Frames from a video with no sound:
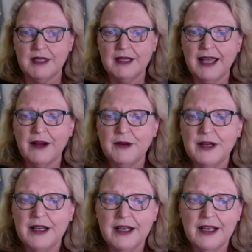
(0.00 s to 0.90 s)
Now,
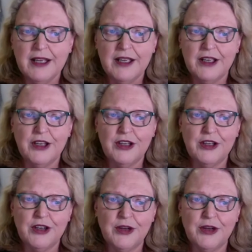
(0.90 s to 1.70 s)
they